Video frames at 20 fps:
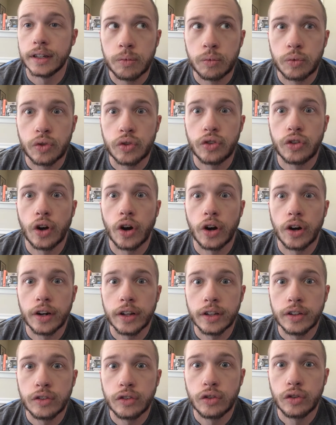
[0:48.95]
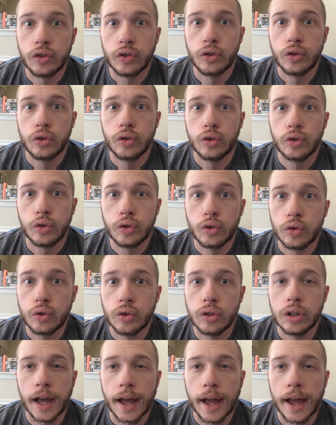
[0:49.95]
Starting
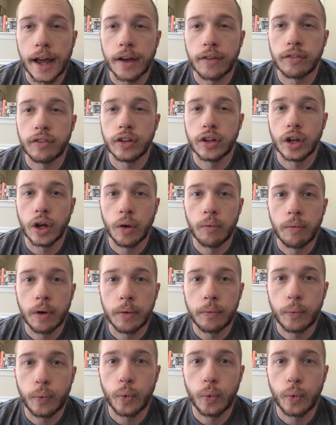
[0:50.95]
to have to come up